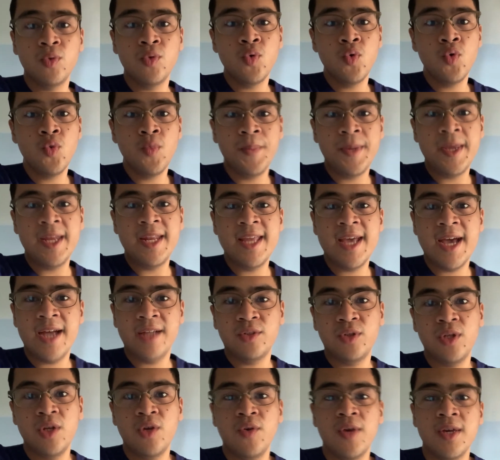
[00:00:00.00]
Two
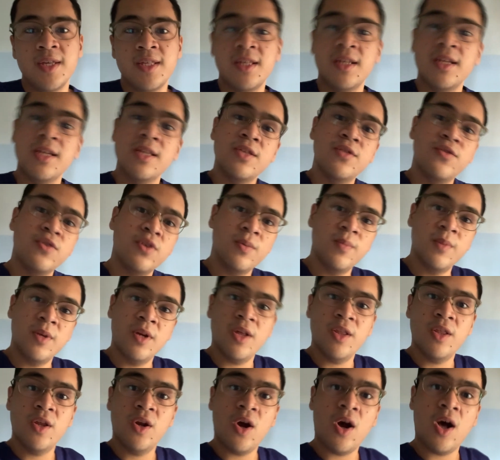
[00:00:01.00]
pediatric residents from
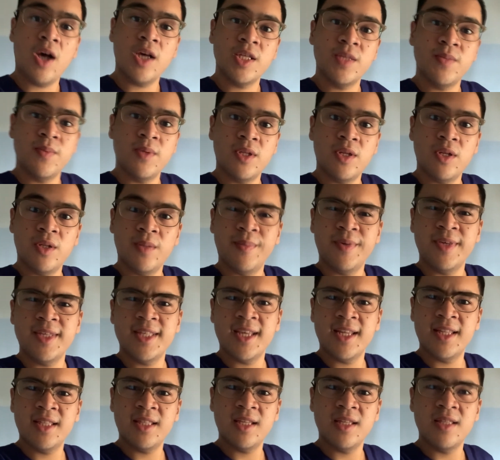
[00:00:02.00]
another hospital
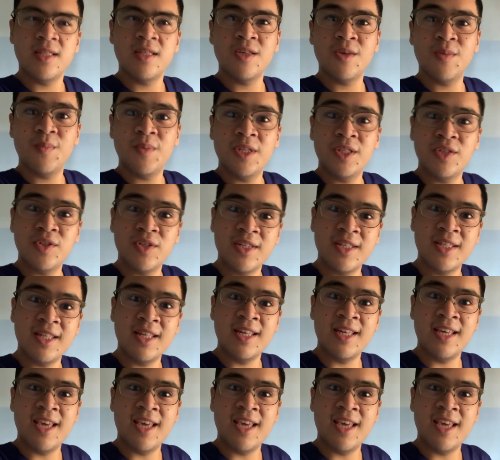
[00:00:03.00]
presented some interesting